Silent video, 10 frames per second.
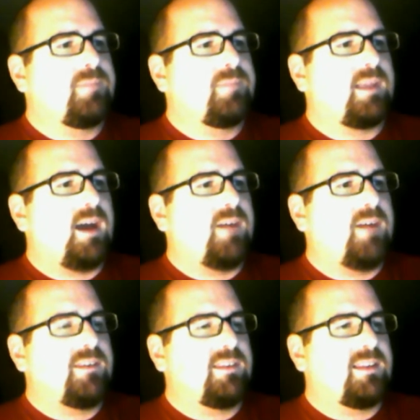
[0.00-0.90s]

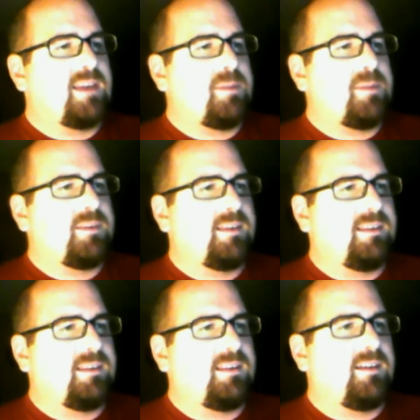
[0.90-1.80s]
obviously the depth is
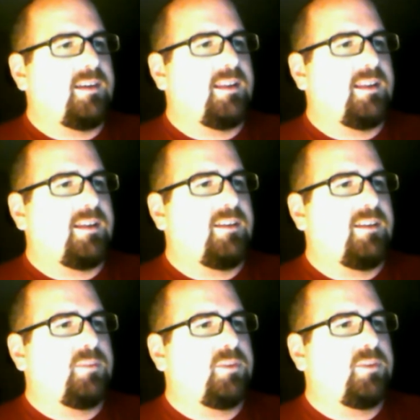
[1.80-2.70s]
necessary, and Clary's
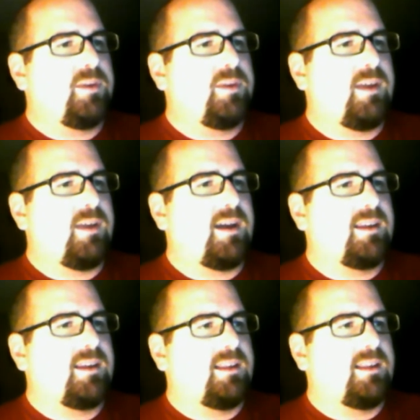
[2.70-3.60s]
supposed to be a great guy in the
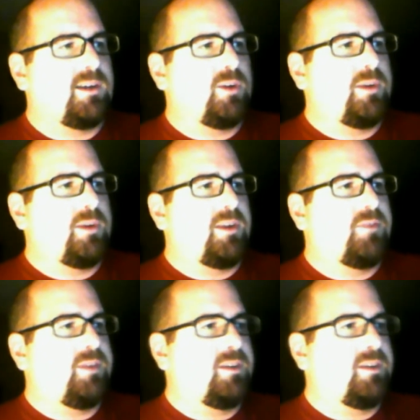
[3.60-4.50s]
locker room and on the
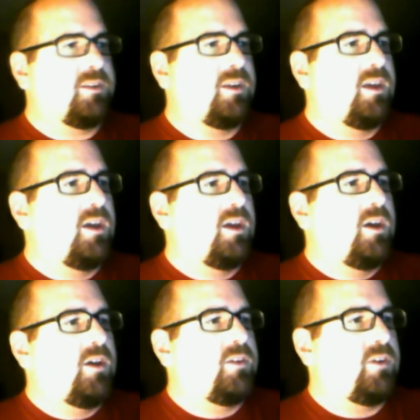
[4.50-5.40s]
field.
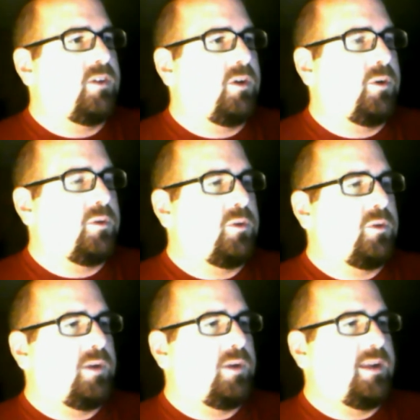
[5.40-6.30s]
So you
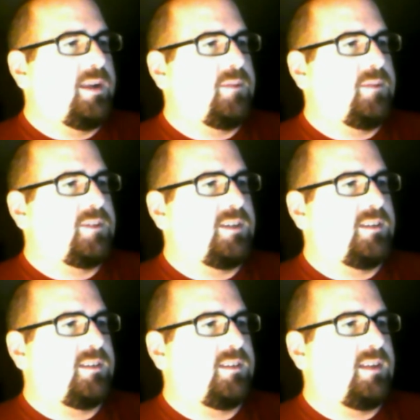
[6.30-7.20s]
want him
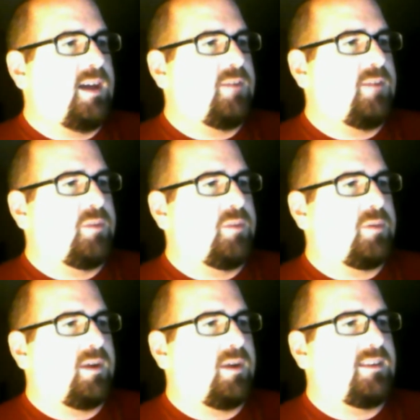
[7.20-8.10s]
just not for the
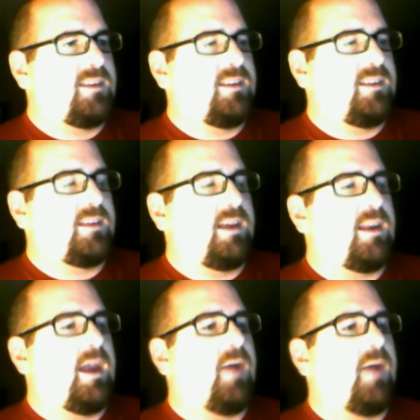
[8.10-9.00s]
price he's at now.